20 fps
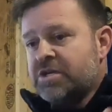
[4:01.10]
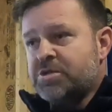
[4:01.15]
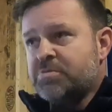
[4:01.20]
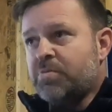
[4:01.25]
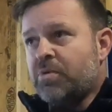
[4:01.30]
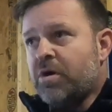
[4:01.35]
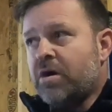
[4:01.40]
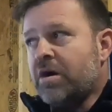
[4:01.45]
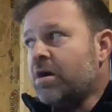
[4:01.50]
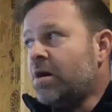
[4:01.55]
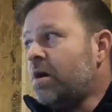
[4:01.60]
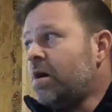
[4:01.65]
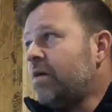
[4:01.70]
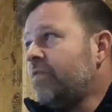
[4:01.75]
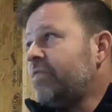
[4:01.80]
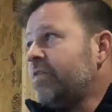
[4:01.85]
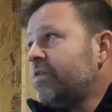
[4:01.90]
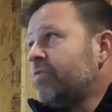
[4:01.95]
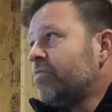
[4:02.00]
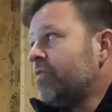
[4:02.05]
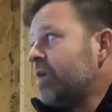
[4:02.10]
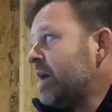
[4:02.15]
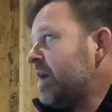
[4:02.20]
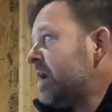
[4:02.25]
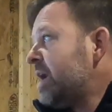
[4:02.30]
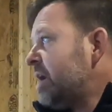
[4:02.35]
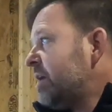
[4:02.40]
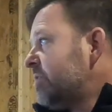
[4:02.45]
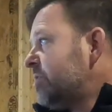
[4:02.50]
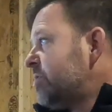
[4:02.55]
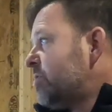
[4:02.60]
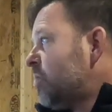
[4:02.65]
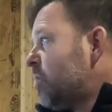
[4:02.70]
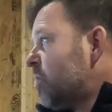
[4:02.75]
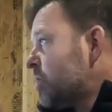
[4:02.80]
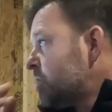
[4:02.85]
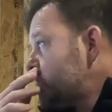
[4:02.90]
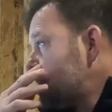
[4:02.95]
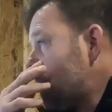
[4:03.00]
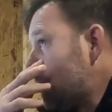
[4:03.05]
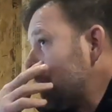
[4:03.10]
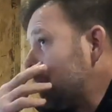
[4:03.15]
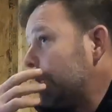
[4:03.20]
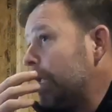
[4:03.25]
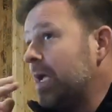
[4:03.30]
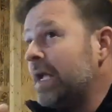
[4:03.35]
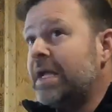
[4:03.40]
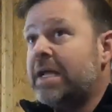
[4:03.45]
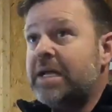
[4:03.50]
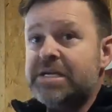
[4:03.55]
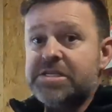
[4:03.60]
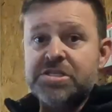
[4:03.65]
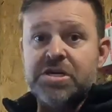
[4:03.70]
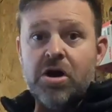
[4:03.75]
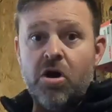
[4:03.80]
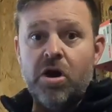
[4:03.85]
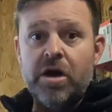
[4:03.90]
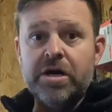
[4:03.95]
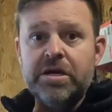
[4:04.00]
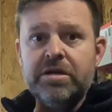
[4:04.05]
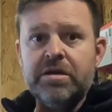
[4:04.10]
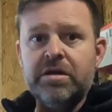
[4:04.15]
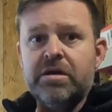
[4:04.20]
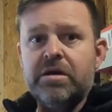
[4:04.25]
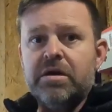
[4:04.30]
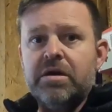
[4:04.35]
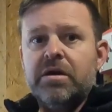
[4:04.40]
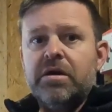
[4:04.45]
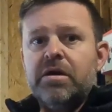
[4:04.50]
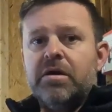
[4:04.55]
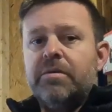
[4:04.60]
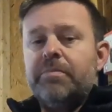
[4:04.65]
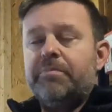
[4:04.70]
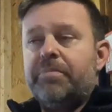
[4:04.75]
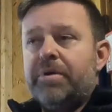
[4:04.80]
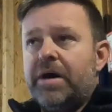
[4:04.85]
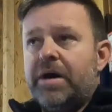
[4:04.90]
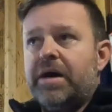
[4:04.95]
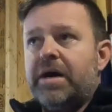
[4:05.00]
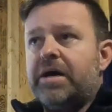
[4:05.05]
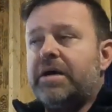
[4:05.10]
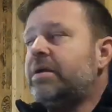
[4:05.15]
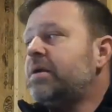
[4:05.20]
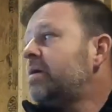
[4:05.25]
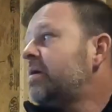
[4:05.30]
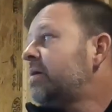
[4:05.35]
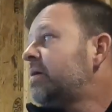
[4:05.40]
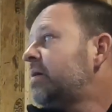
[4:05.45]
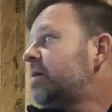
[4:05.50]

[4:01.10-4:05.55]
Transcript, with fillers: and sprung off and ran out the door. So I think he's gone, but